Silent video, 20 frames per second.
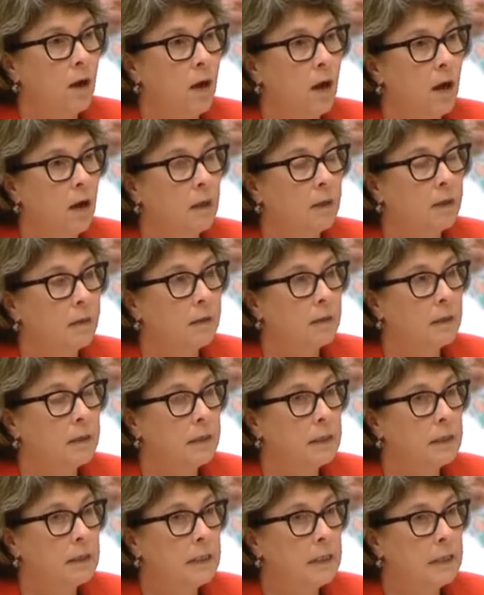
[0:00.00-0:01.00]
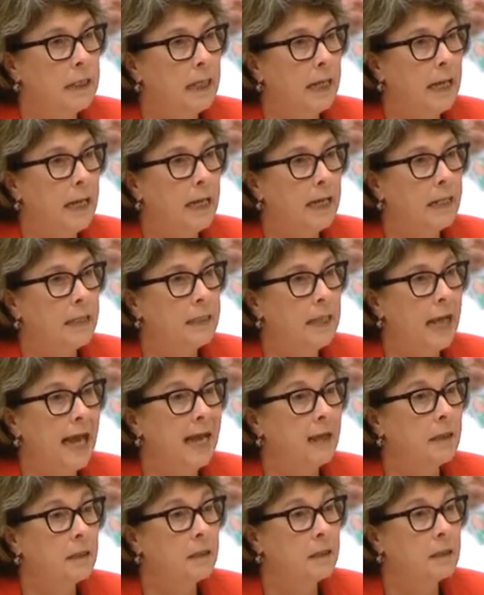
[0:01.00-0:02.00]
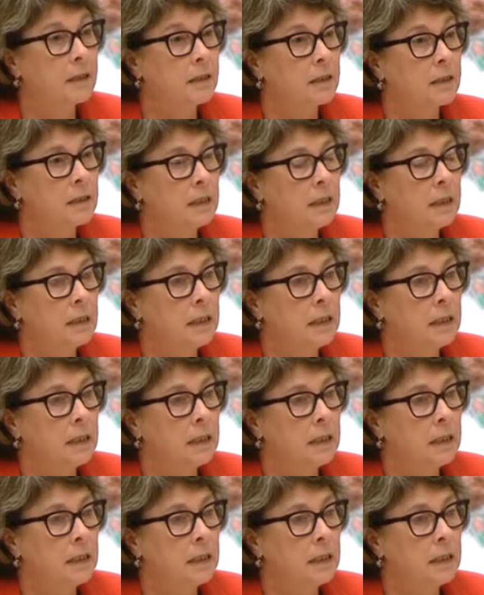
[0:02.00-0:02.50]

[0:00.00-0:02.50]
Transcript: Island and Alice.